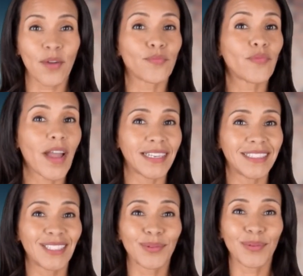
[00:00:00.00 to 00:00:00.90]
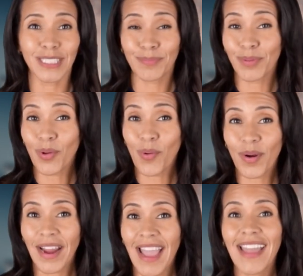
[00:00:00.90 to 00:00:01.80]
Ready to
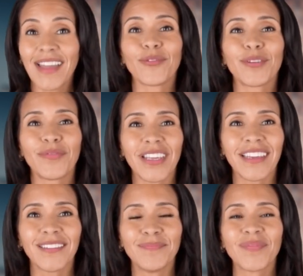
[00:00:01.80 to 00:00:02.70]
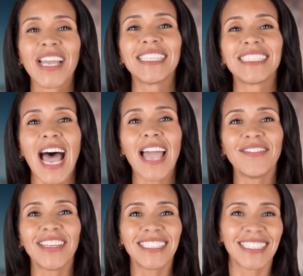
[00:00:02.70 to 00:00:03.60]
explore and reveal?
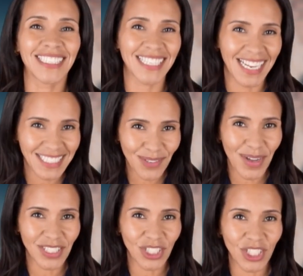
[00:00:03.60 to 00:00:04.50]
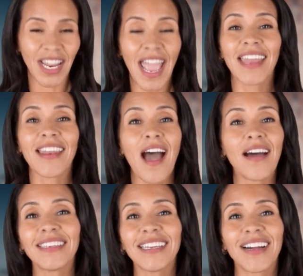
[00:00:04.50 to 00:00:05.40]
Dive into today's question and
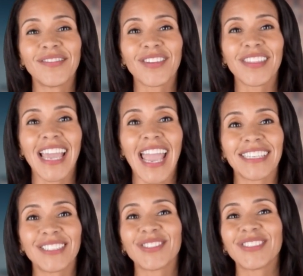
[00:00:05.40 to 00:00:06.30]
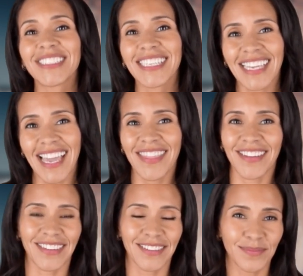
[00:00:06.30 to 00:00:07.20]
uncover the answers
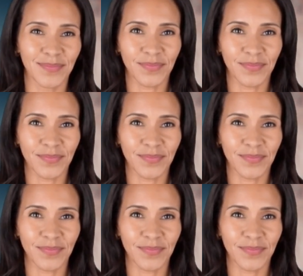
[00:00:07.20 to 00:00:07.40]
together.